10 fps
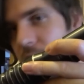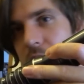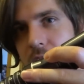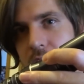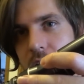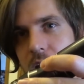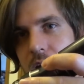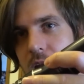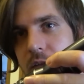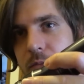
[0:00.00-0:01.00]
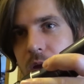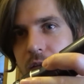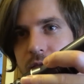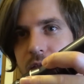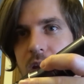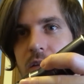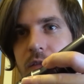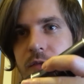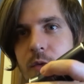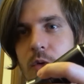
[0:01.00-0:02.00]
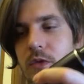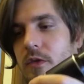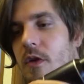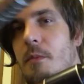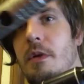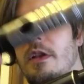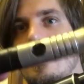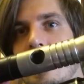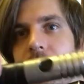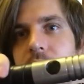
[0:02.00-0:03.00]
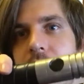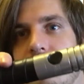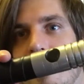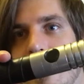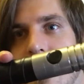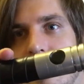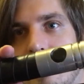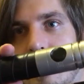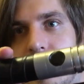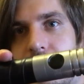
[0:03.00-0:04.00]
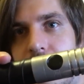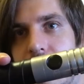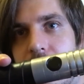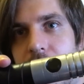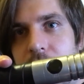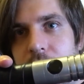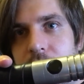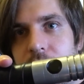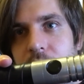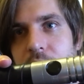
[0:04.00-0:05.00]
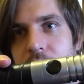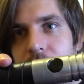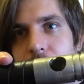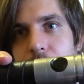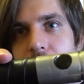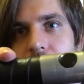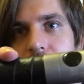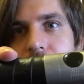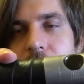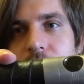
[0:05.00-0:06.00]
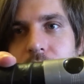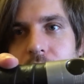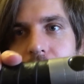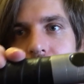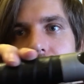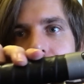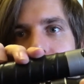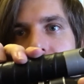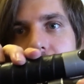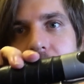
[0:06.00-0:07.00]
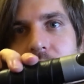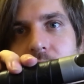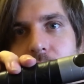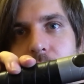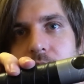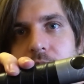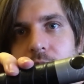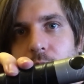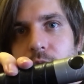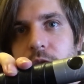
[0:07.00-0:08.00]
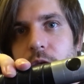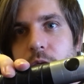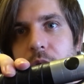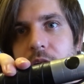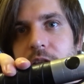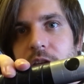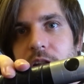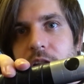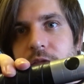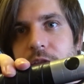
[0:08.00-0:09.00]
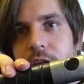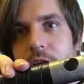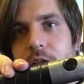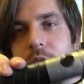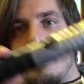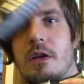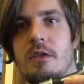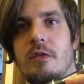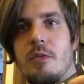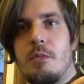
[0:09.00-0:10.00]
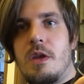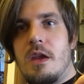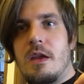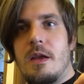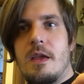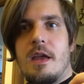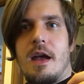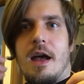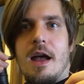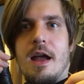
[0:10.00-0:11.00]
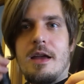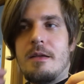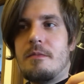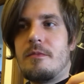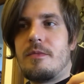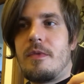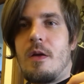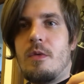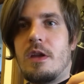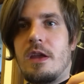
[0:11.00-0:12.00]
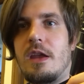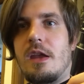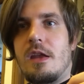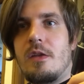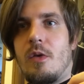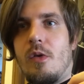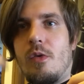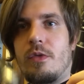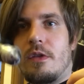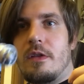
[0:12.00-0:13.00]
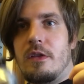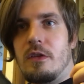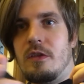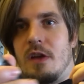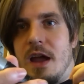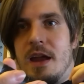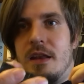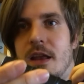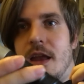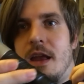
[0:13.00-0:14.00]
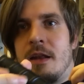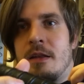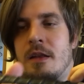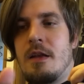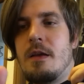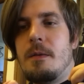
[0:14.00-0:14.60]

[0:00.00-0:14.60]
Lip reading: and then here I have my Vader's Vault Combat Class Havoc next to it, and you can see it's a massive difference. That to me is also quite significant, because for me, I am very keen on the design and